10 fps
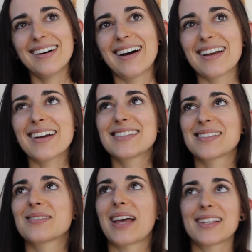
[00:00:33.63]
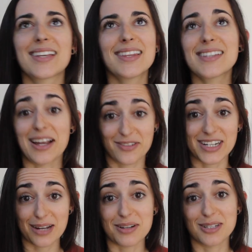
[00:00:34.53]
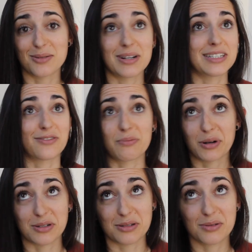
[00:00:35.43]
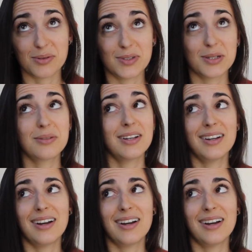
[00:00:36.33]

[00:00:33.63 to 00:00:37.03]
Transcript: I say this every time I do a different protein review,